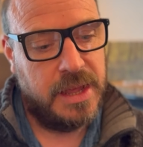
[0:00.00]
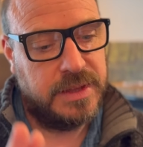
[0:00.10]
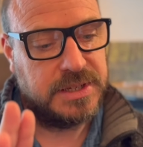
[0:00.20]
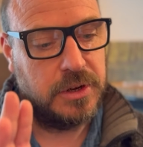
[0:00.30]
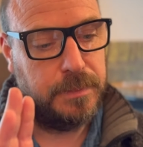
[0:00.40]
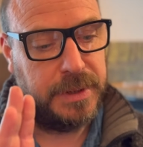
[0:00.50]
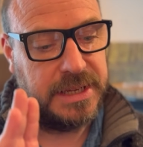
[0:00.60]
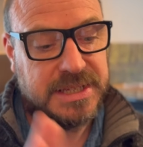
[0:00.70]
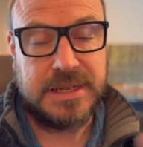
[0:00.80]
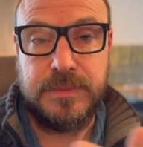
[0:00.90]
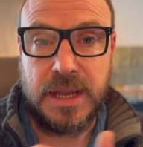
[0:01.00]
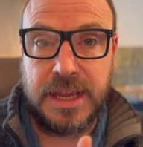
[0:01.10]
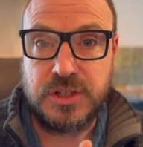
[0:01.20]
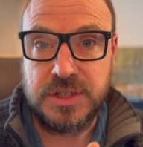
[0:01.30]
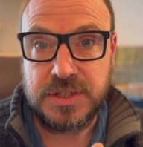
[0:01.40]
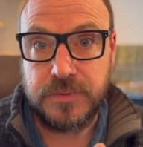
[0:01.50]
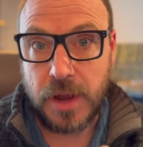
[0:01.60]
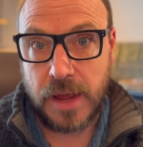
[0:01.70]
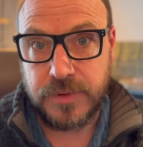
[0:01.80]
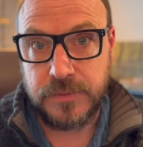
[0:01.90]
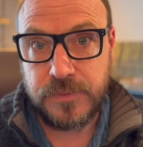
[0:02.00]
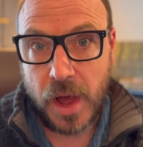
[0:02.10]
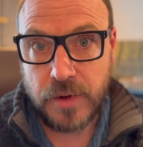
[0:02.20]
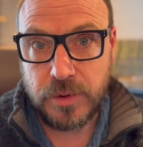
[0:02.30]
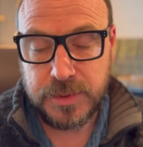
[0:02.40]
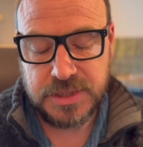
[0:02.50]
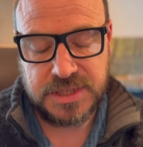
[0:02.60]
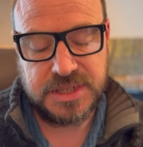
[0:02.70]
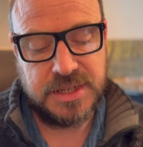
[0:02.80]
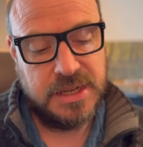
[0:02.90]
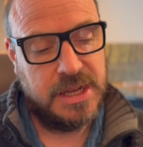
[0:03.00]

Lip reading: This could be simulations of live environments.